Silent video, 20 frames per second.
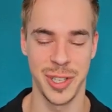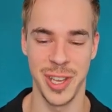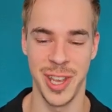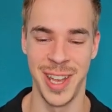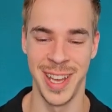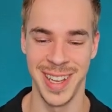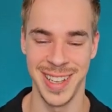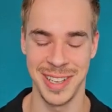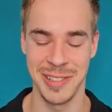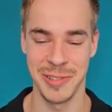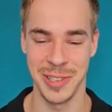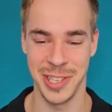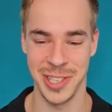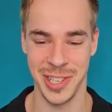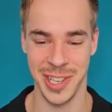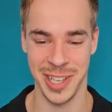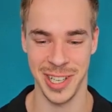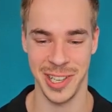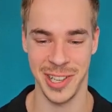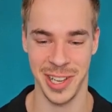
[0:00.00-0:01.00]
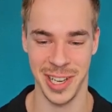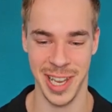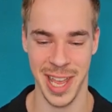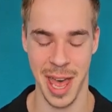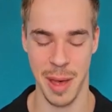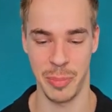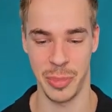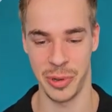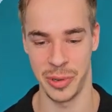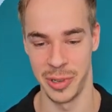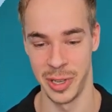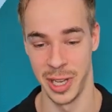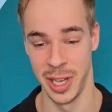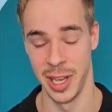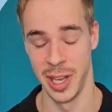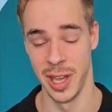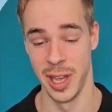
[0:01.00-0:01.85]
We're just going to call it Apple.